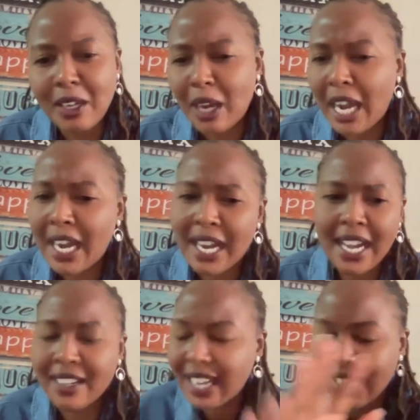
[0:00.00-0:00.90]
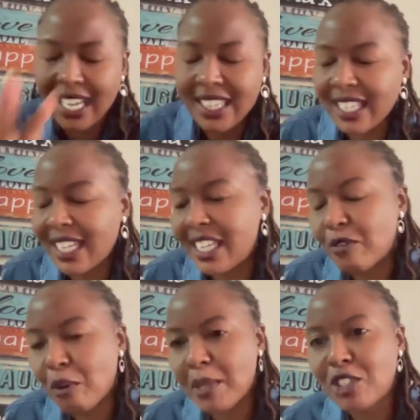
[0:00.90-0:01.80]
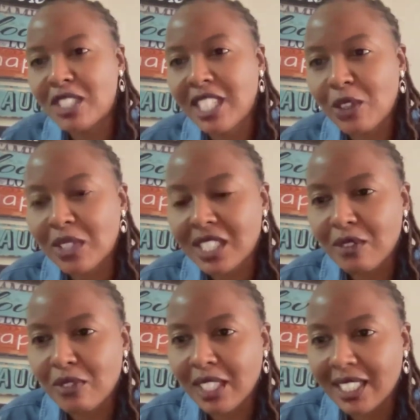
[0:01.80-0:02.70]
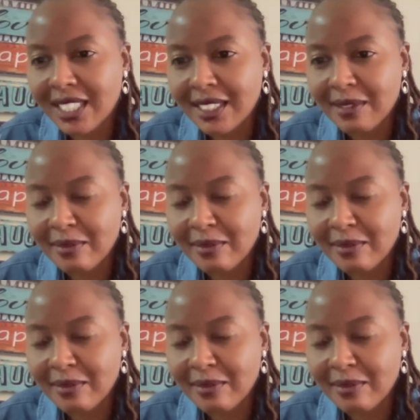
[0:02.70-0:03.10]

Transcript: rather in the information security field?